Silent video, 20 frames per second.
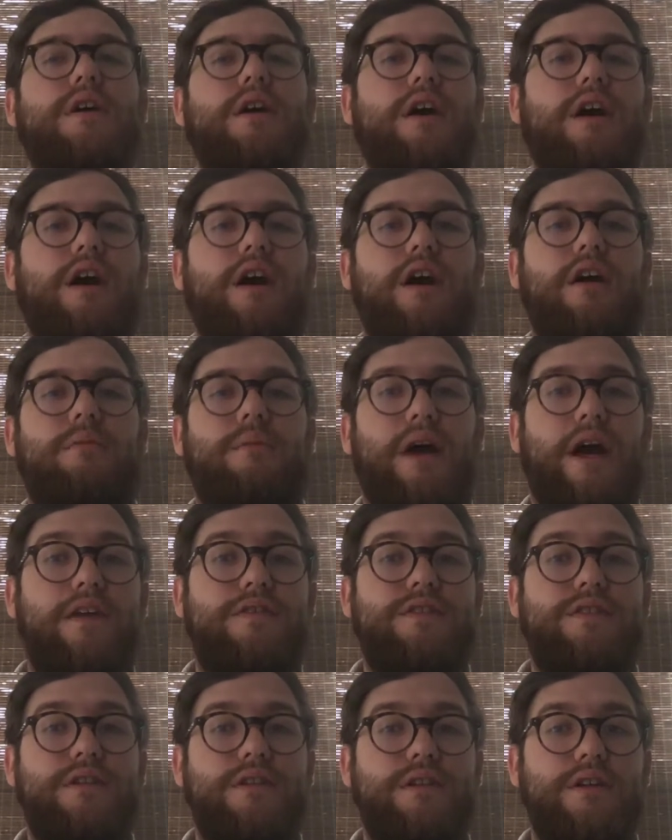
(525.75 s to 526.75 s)
I've
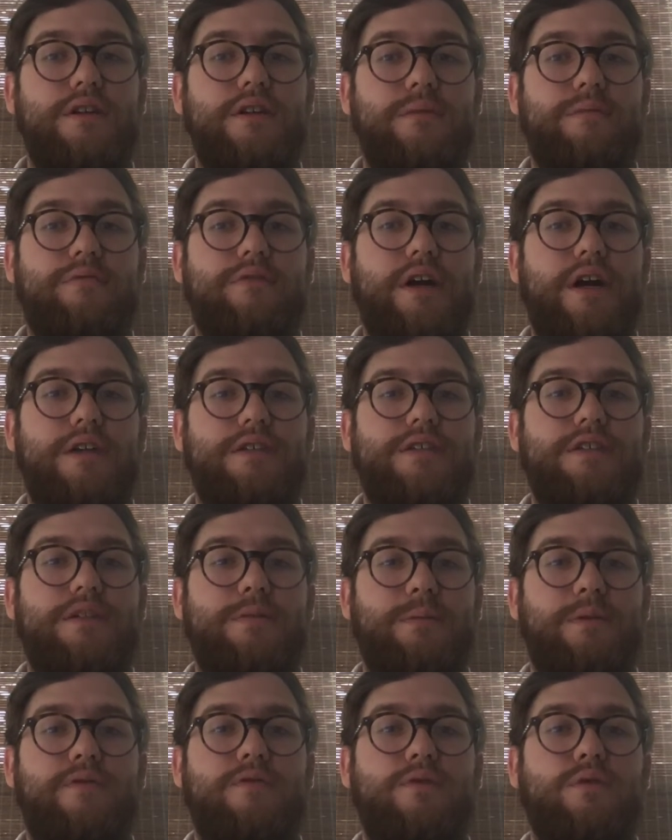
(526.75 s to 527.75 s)
seen enterprises
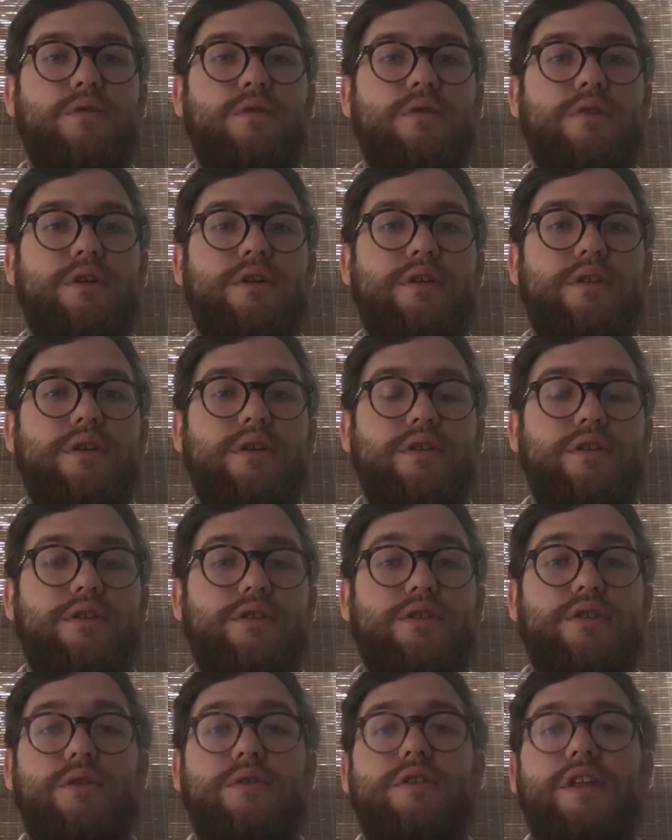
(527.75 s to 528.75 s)
before that are
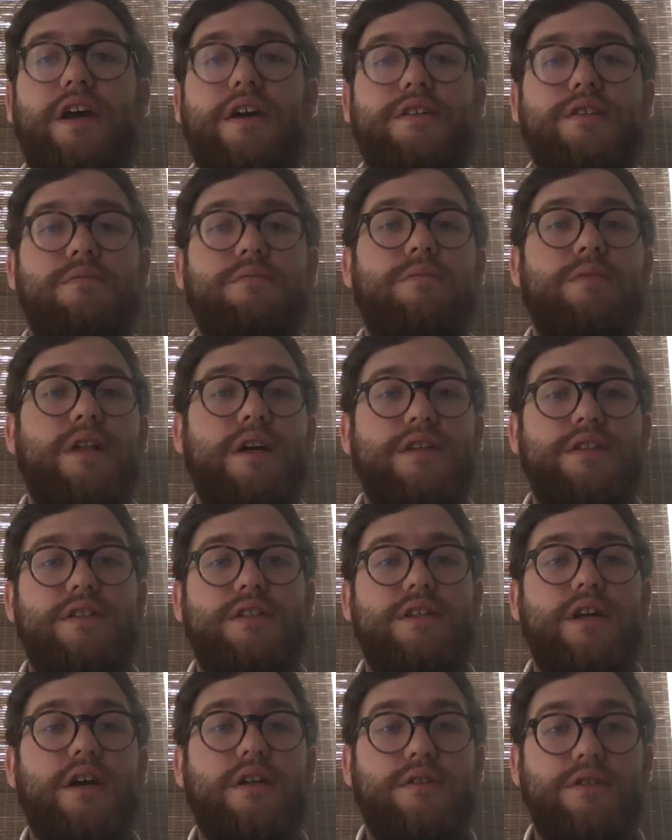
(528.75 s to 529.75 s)

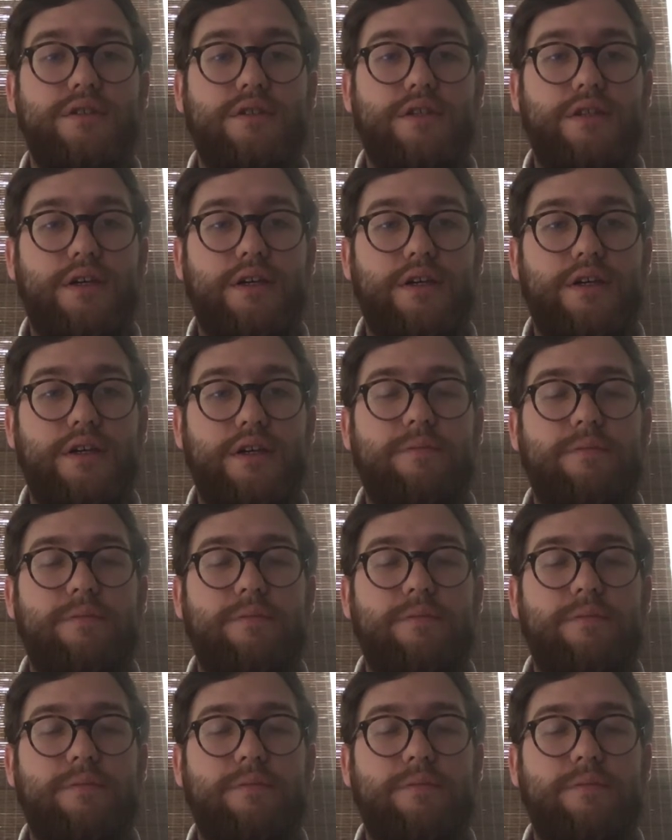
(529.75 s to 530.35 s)
$2,000+ a year.